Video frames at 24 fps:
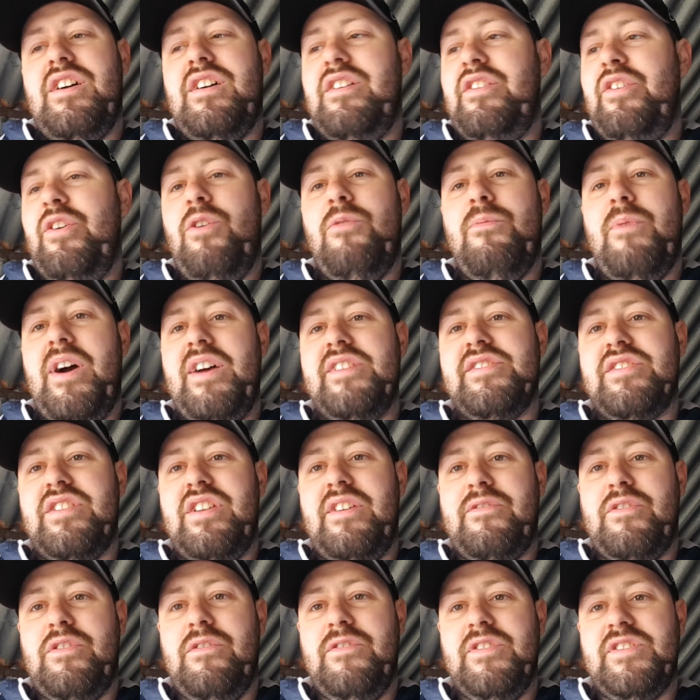no, mine's gonna
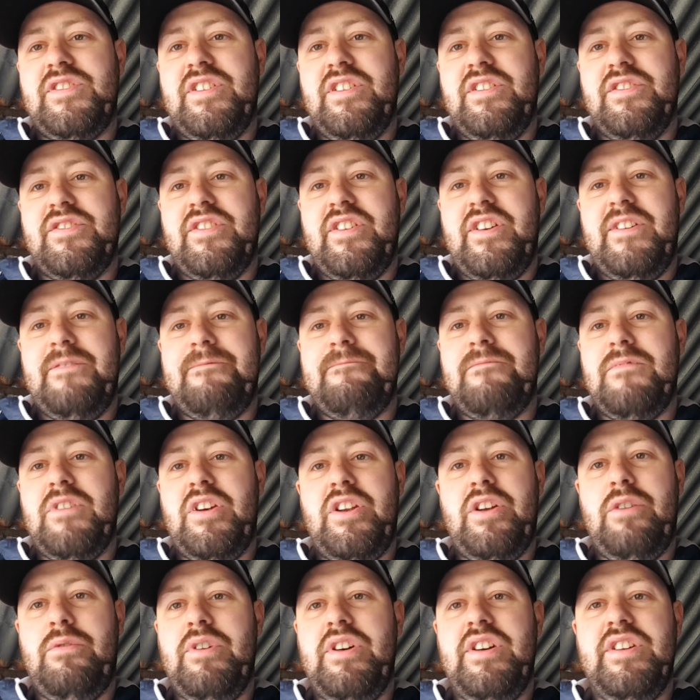have cover sills on it, I
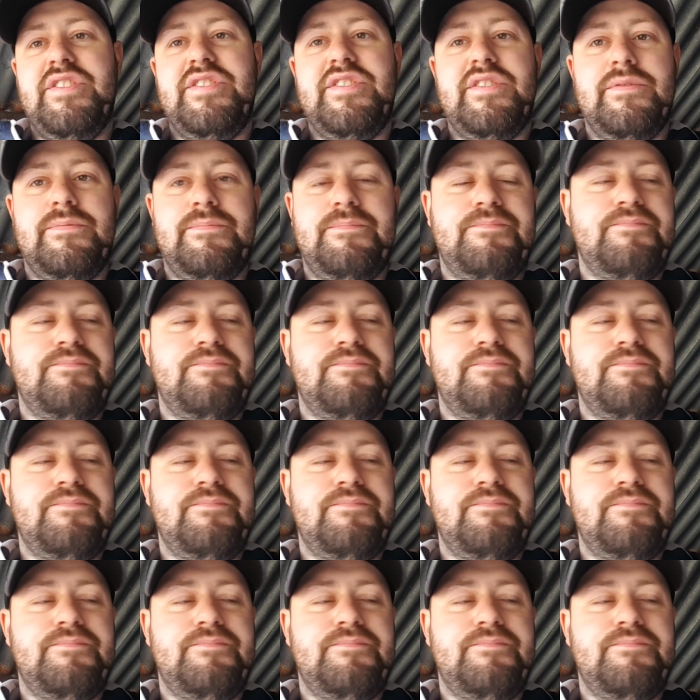know it is.